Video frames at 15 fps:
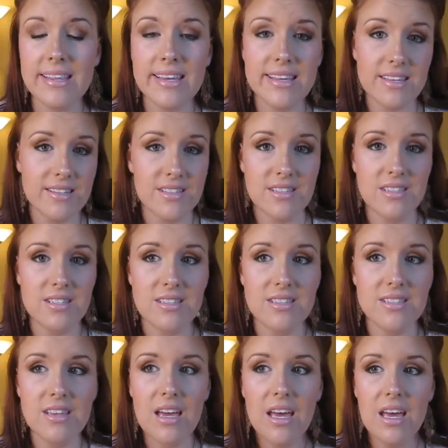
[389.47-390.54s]
Like,
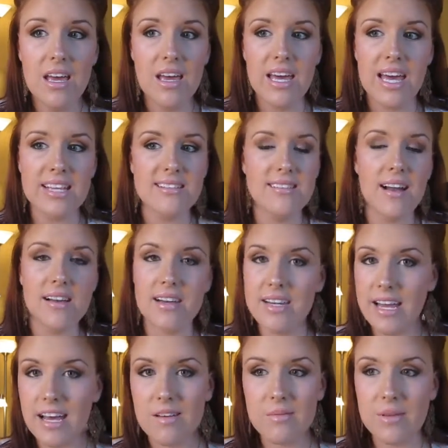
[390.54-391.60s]
it's not going to
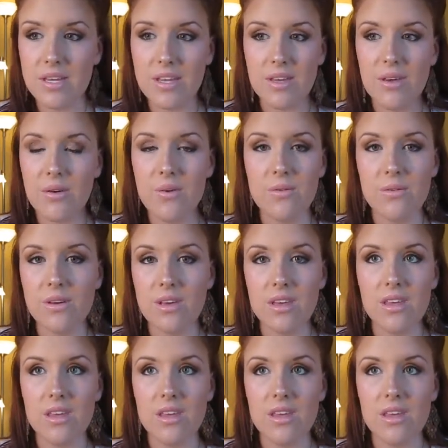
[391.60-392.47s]
help you.